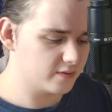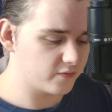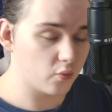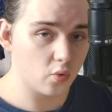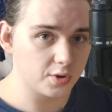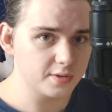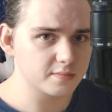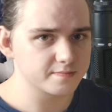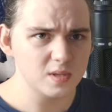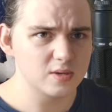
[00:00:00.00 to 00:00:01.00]
For one,
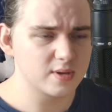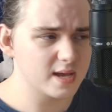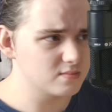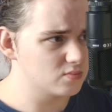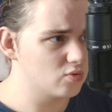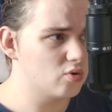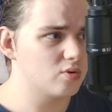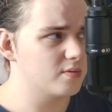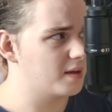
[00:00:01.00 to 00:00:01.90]
you get more,